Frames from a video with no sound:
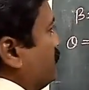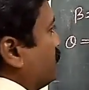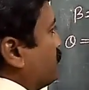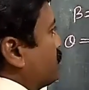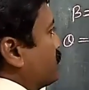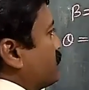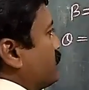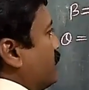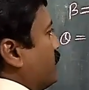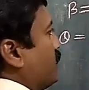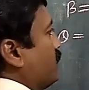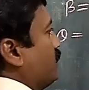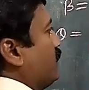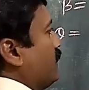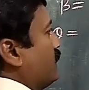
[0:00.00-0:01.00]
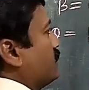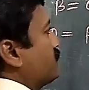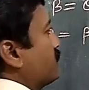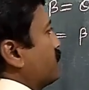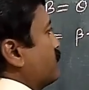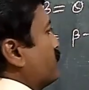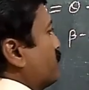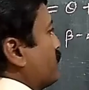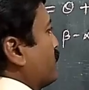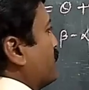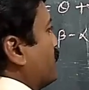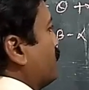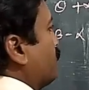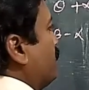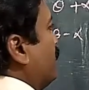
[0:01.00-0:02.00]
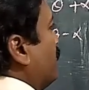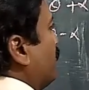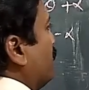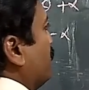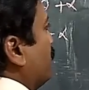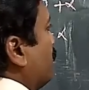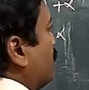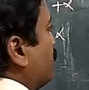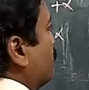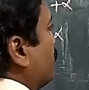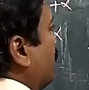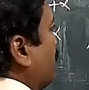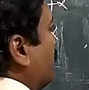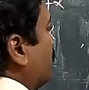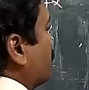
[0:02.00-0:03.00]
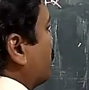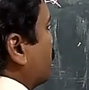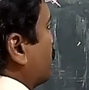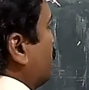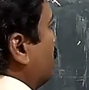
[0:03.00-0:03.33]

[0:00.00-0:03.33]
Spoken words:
this angle as pi minus